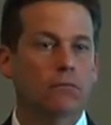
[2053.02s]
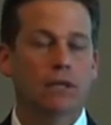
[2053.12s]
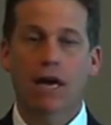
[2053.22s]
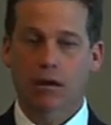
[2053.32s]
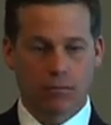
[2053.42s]

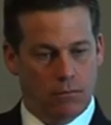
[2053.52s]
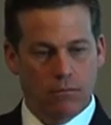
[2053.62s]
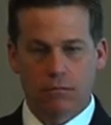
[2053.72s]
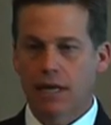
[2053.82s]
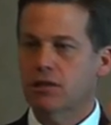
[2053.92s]
yeah,
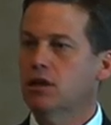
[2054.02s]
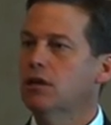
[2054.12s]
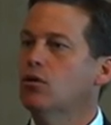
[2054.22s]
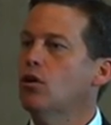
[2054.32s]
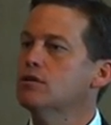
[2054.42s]
that's going
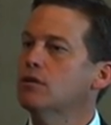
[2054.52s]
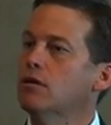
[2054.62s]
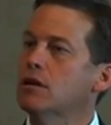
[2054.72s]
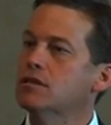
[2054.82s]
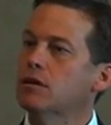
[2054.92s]
to cause
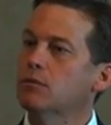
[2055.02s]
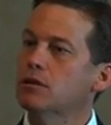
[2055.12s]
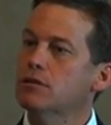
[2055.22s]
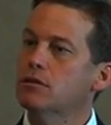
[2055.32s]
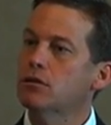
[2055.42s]
a
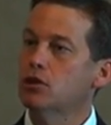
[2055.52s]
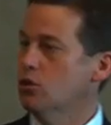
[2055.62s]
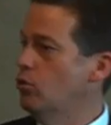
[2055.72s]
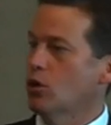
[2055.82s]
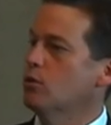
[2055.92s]
stimulus. You
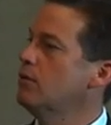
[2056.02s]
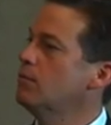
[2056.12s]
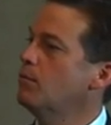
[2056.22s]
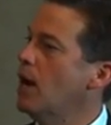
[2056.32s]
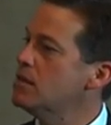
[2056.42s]
don't know what the
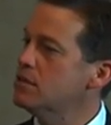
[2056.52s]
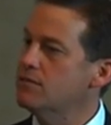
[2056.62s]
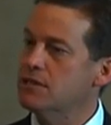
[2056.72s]
positive